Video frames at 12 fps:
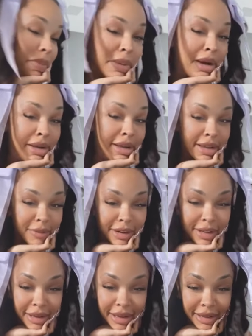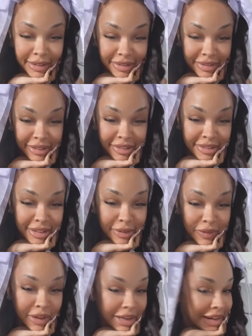and it's
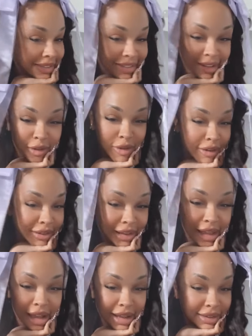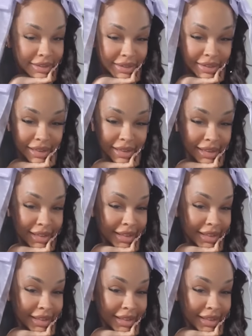still funny. They still quoting the lines. My lord.